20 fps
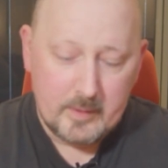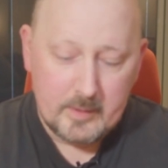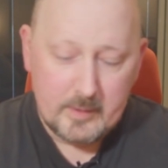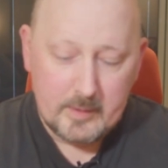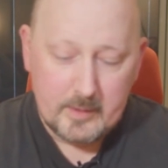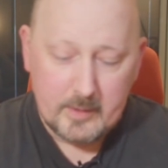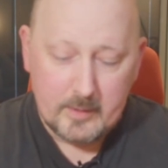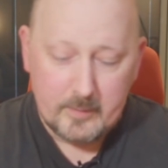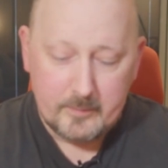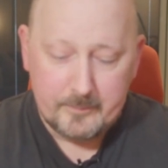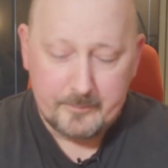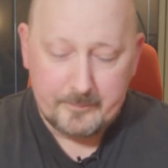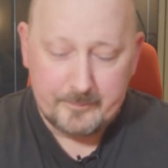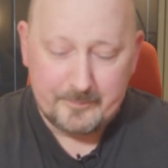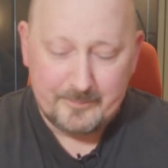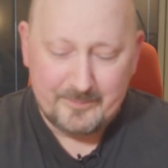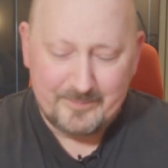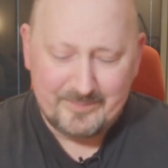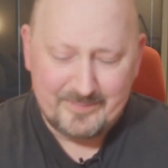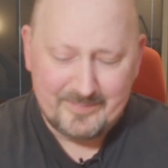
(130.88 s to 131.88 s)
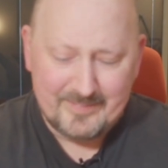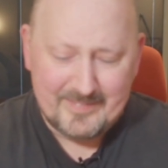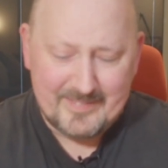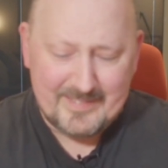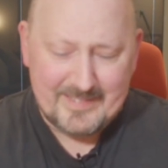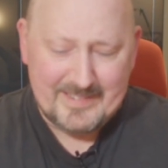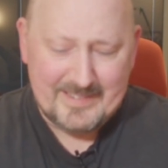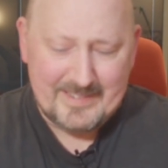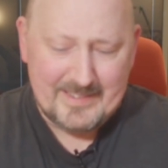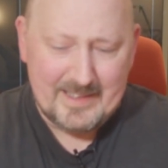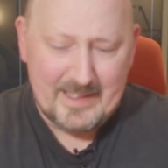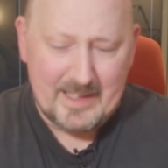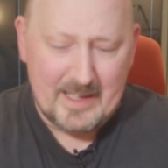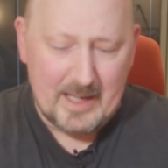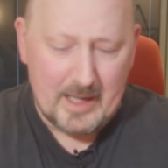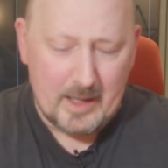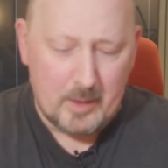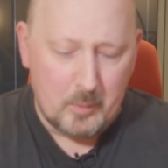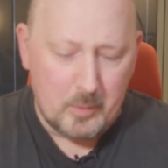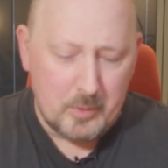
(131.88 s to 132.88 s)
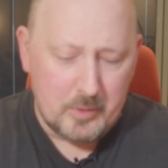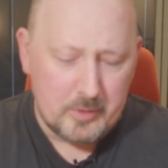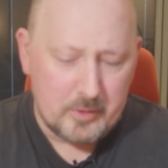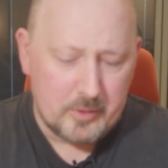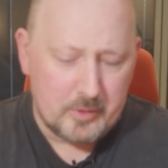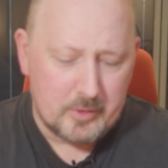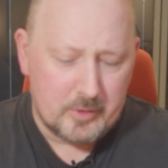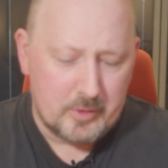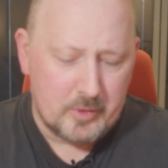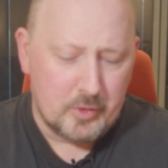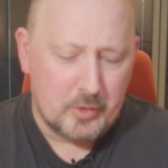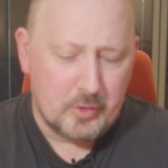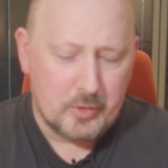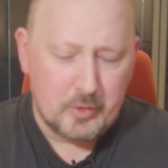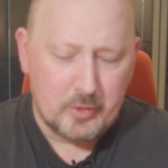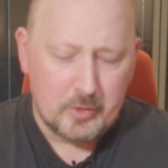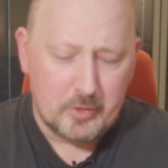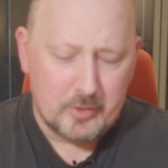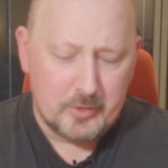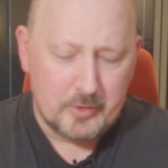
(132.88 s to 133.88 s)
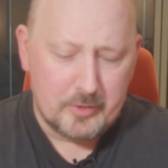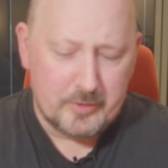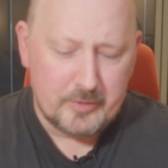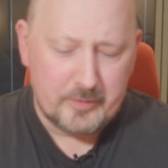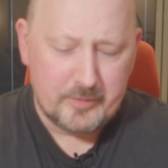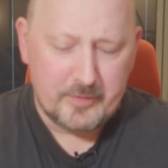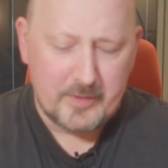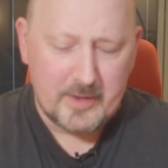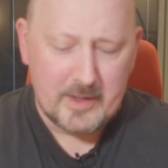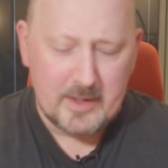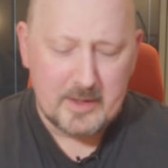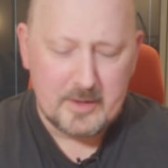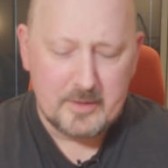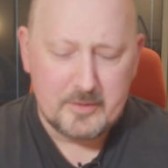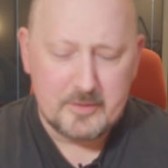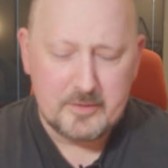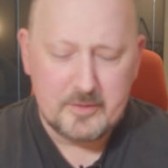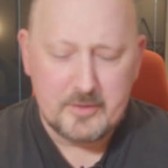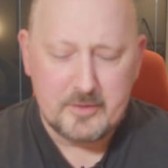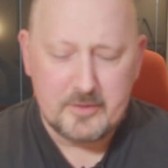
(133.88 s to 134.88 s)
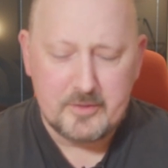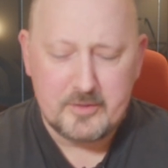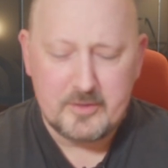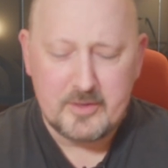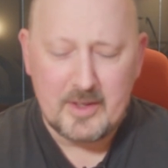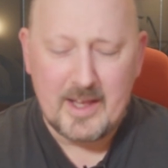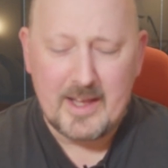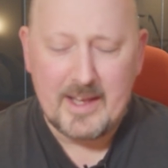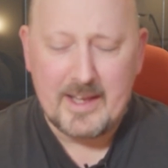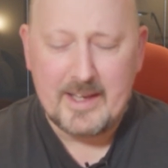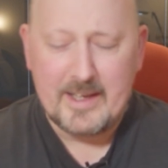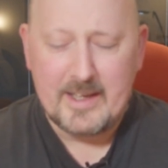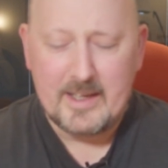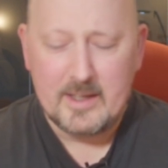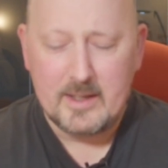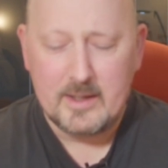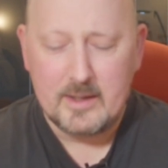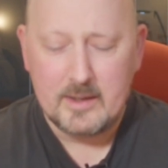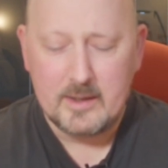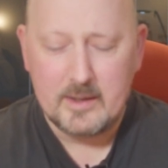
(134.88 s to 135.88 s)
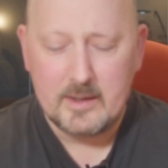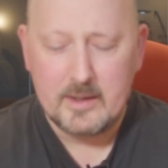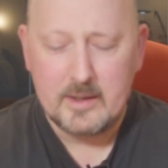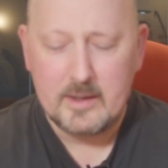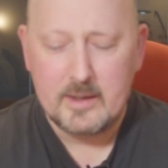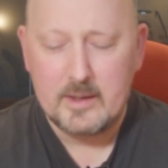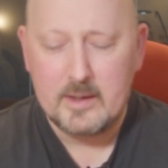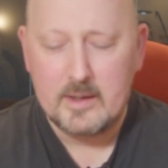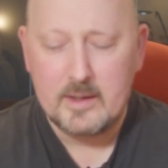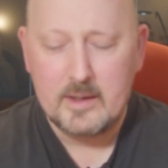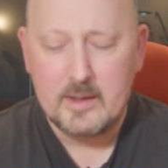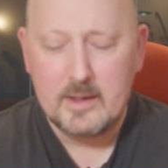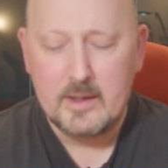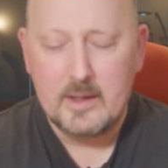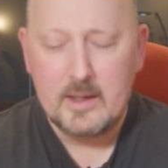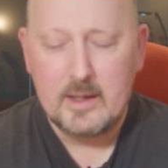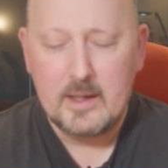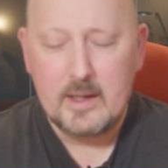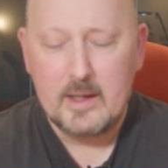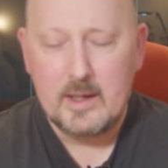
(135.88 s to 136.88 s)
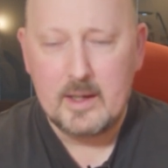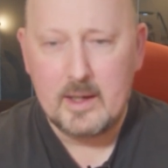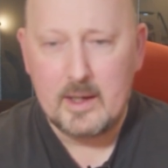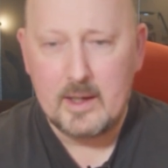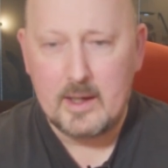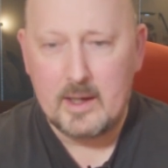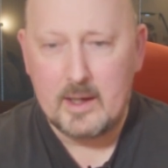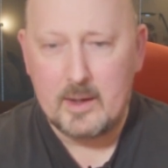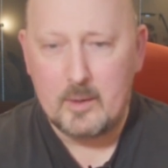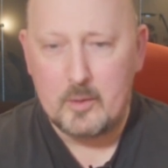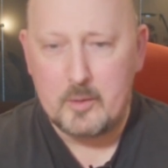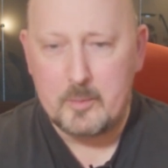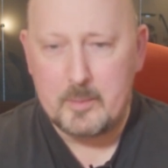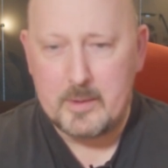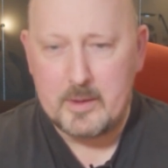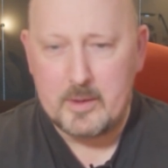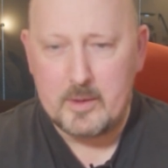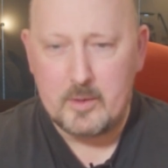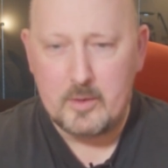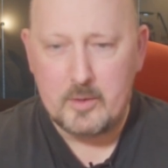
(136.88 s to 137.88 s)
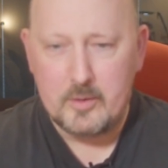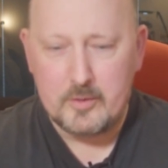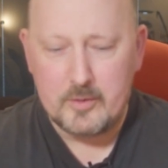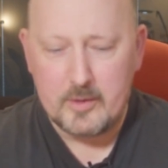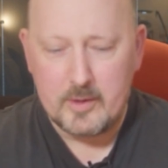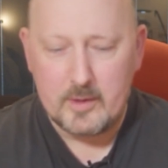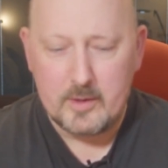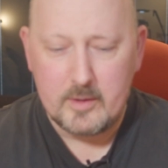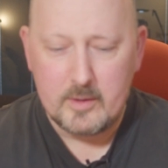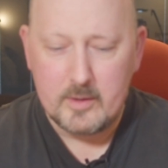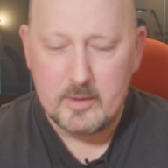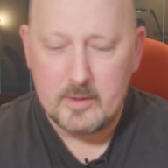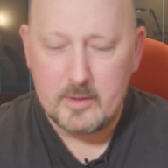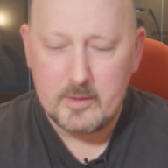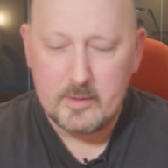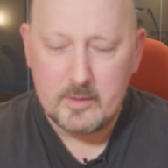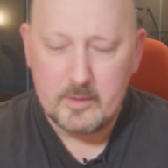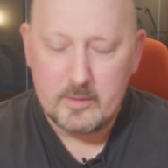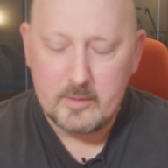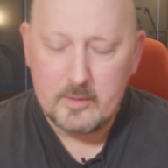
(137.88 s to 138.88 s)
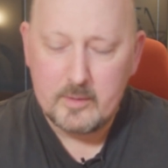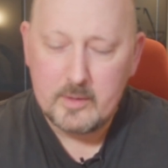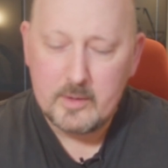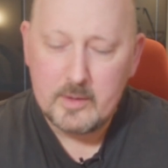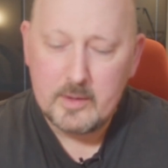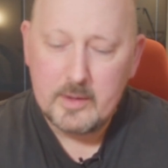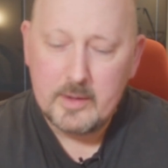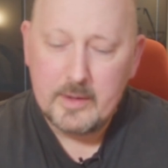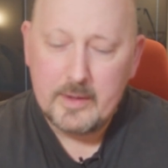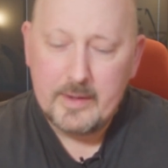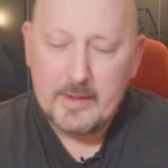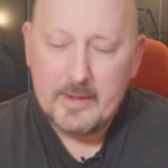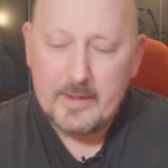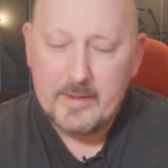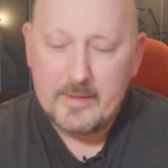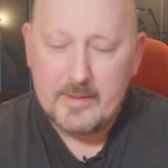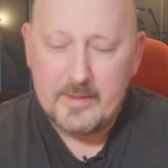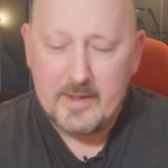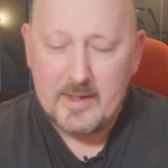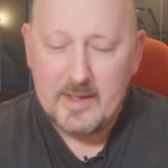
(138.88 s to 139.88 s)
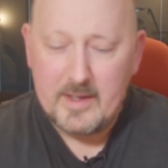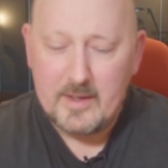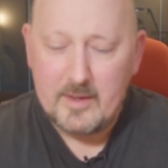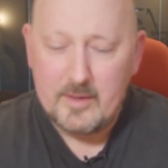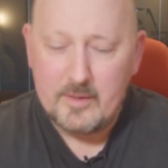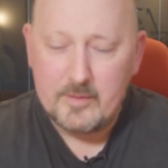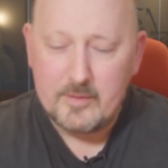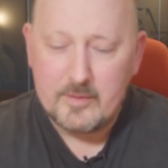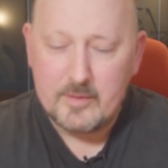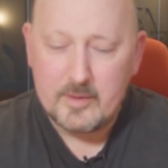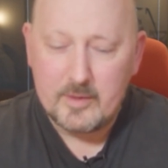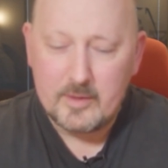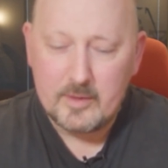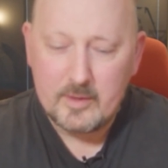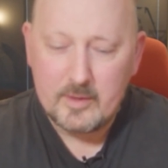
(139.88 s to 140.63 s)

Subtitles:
Now, I wouldn't go as far as to say I would be using these